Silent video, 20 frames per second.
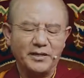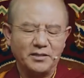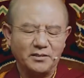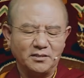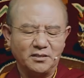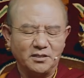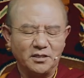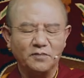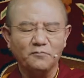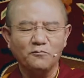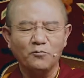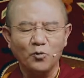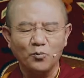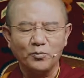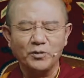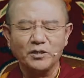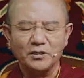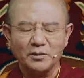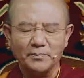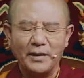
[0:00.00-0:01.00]
to scatter
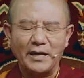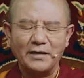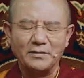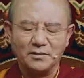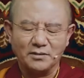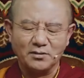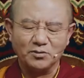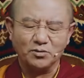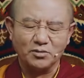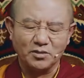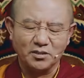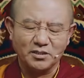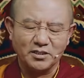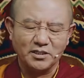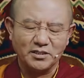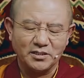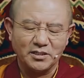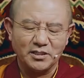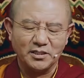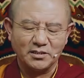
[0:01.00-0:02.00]
all the bees and
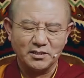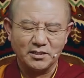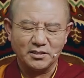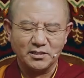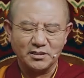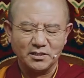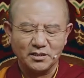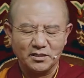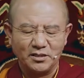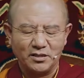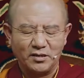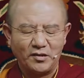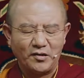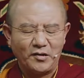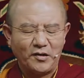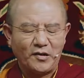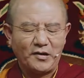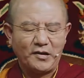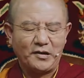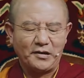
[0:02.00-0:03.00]

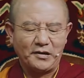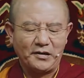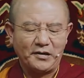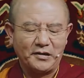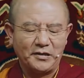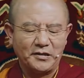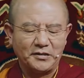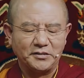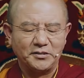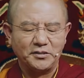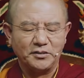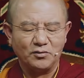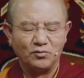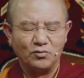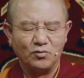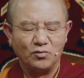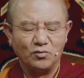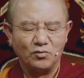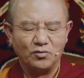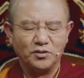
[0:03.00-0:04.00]
will eventually
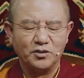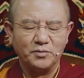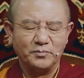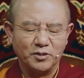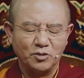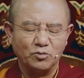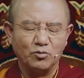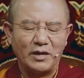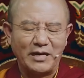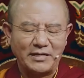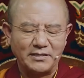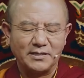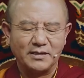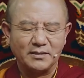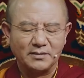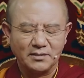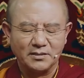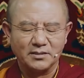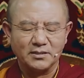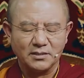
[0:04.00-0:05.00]
get the
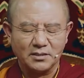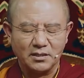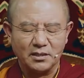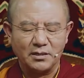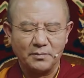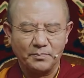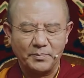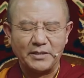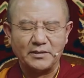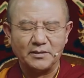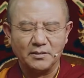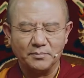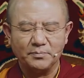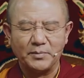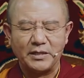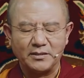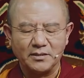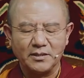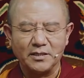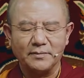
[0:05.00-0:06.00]
honey.
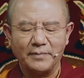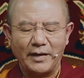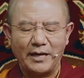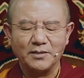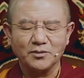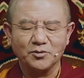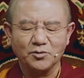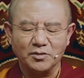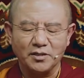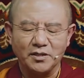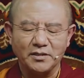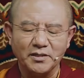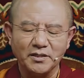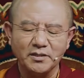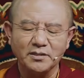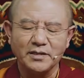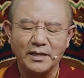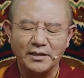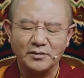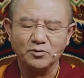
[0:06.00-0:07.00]
That
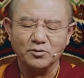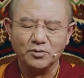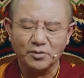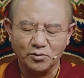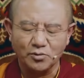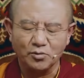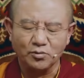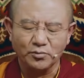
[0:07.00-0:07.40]
is